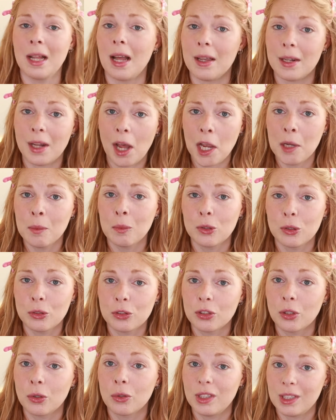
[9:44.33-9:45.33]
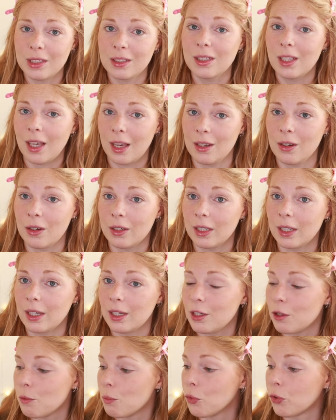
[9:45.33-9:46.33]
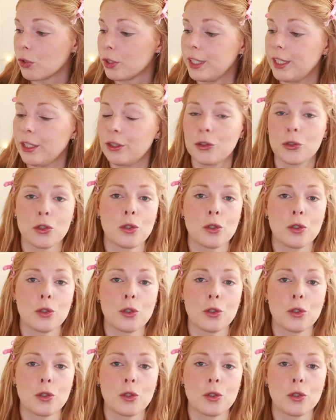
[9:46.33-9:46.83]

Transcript: And I'm also this chaotic in the morning.